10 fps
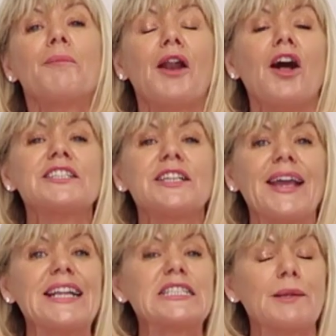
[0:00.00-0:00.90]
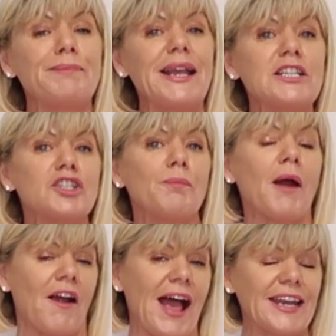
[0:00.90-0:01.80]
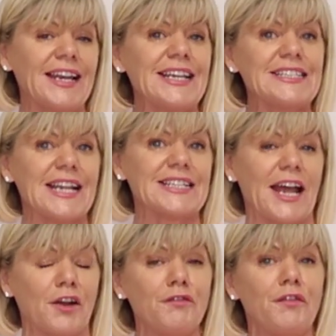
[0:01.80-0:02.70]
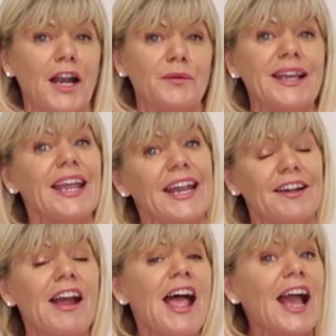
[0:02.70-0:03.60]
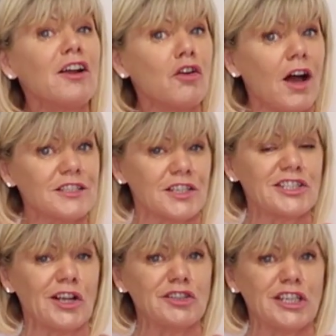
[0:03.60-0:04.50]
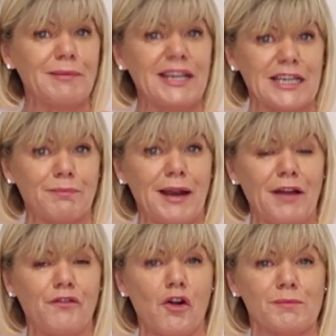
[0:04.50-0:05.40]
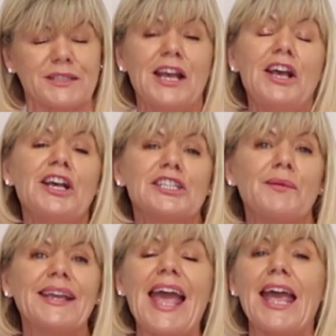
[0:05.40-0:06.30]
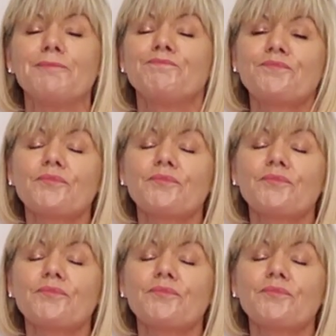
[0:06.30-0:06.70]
but also it's to build up our analytics and our following here across our social media platforms. So again,